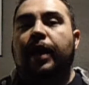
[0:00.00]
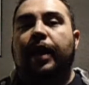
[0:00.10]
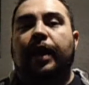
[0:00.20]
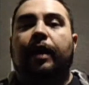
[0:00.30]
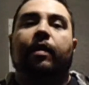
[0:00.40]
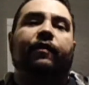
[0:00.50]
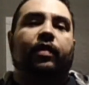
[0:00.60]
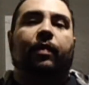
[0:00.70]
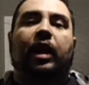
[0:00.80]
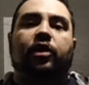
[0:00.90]
and even
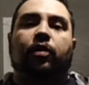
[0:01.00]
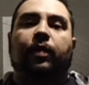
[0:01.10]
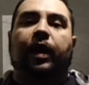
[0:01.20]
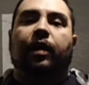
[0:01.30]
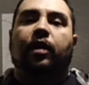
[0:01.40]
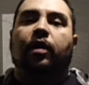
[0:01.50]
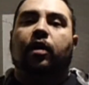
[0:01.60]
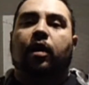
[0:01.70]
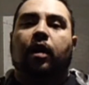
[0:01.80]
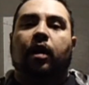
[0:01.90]
the Macho Man
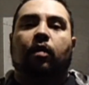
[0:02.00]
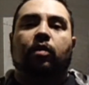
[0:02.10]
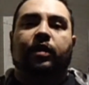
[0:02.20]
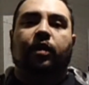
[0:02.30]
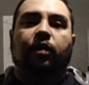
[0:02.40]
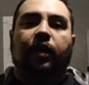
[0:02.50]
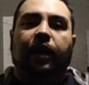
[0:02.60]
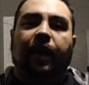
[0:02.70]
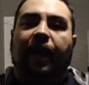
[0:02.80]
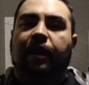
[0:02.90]
was still
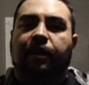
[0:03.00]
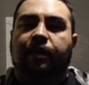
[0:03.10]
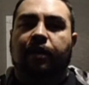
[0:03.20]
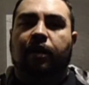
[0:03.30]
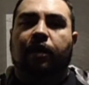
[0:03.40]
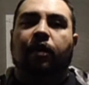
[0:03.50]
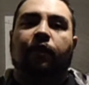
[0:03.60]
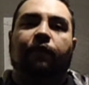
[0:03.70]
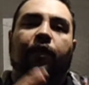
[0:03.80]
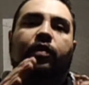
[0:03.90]
had his
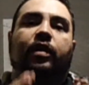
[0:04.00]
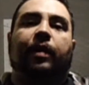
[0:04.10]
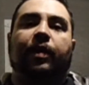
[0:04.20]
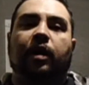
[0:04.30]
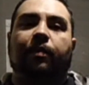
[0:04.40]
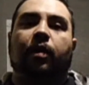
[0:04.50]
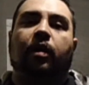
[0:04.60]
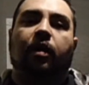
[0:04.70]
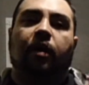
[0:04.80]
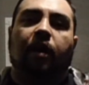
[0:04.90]
first coming up
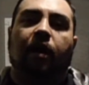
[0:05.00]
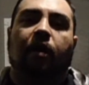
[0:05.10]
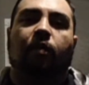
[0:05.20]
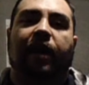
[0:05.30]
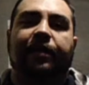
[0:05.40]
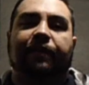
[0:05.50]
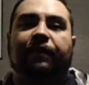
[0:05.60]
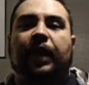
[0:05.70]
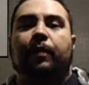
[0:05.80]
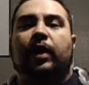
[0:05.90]
rise of
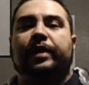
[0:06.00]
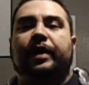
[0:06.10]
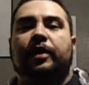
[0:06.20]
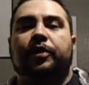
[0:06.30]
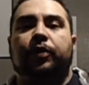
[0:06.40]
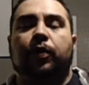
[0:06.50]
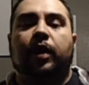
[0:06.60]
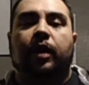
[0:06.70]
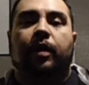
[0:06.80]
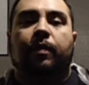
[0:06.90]
fame right there too.
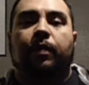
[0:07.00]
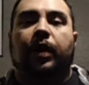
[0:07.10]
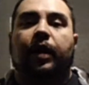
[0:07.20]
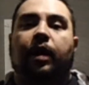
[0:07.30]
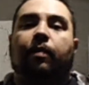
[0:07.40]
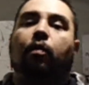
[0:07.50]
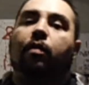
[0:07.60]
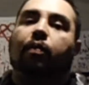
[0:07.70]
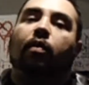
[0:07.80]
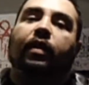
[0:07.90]
But more
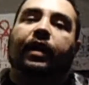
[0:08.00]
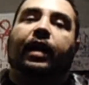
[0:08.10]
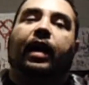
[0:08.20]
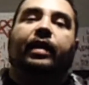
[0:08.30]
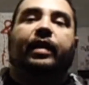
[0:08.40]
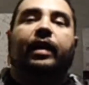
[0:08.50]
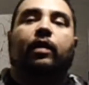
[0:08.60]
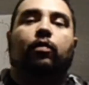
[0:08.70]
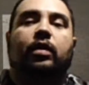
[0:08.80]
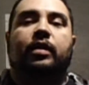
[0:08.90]
importantly, I think
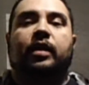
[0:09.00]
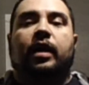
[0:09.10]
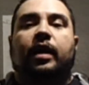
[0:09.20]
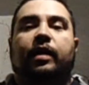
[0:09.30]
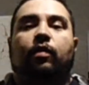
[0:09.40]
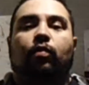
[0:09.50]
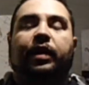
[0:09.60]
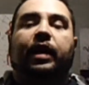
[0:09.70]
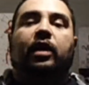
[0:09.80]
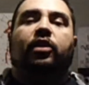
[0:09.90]
it was
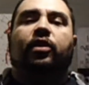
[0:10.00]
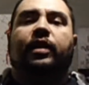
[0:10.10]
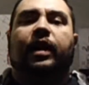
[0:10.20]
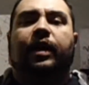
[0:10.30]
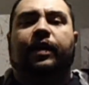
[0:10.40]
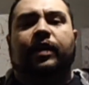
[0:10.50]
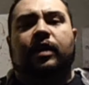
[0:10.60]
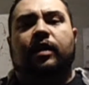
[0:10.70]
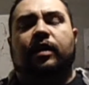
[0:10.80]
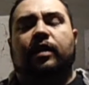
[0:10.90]
really ushered
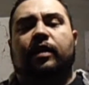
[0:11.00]
the